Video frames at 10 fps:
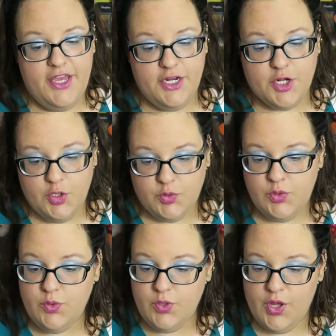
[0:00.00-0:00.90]

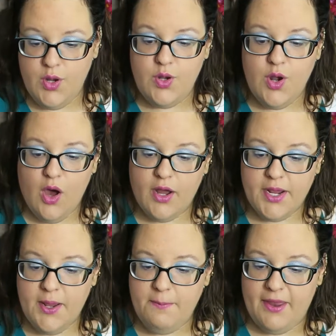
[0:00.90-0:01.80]
include
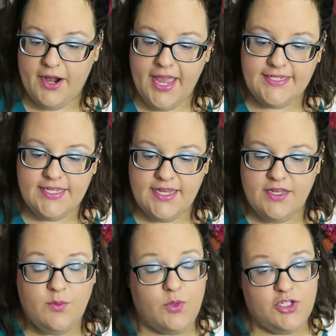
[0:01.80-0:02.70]
Naughty
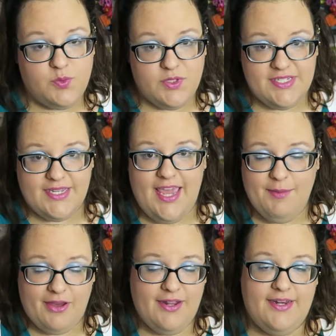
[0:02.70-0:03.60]
Marietta, which was
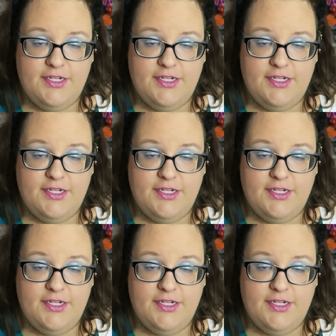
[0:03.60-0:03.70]
came out in